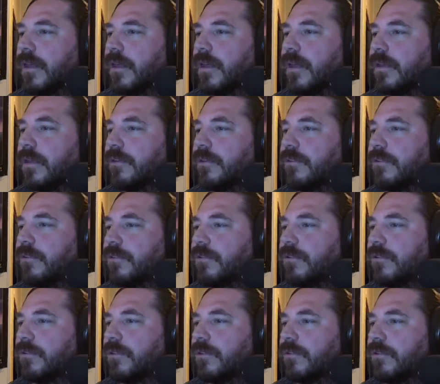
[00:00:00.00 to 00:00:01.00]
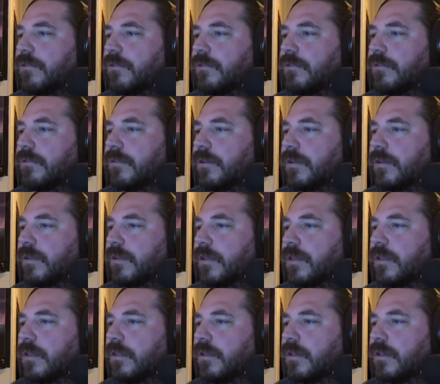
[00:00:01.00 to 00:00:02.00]
They
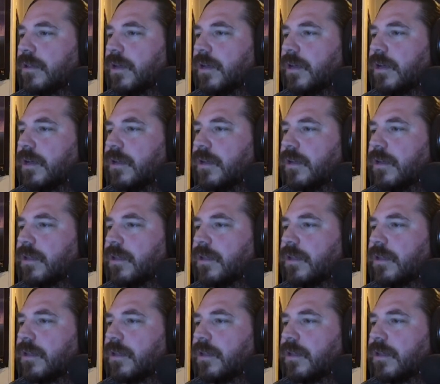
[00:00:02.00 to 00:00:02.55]
still got it.